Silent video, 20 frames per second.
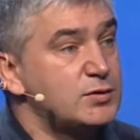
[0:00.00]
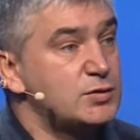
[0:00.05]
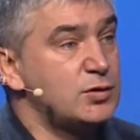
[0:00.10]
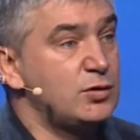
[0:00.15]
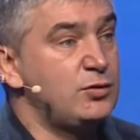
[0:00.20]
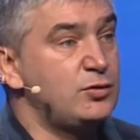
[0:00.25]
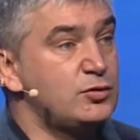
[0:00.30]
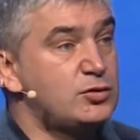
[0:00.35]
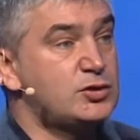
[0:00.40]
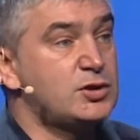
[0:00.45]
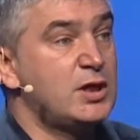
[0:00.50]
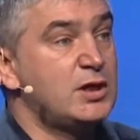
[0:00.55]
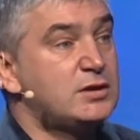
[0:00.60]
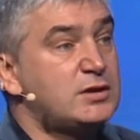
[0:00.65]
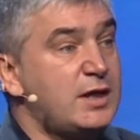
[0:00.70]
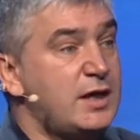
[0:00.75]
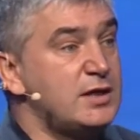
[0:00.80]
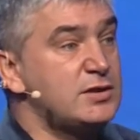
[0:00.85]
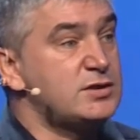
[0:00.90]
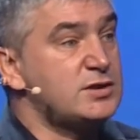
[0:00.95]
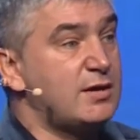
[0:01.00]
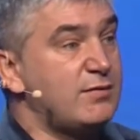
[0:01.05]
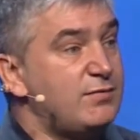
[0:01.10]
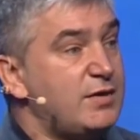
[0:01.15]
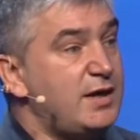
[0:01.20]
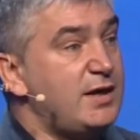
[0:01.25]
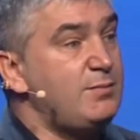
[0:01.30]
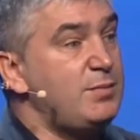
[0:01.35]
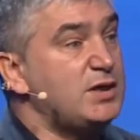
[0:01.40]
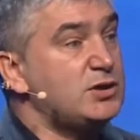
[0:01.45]
So those trends are
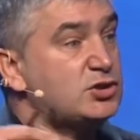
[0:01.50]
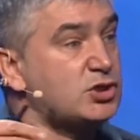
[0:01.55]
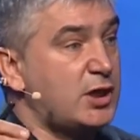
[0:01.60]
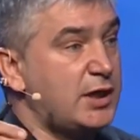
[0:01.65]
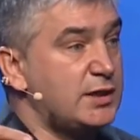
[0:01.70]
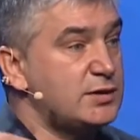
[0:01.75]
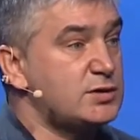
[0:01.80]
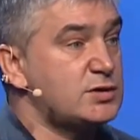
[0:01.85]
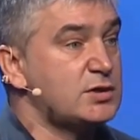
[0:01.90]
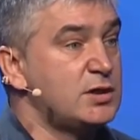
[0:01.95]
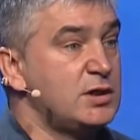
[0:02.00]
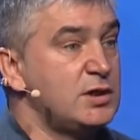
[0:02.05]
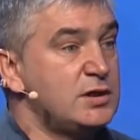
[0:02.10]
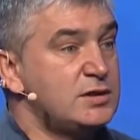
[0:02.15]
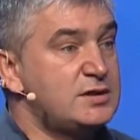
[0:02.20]
very big trends.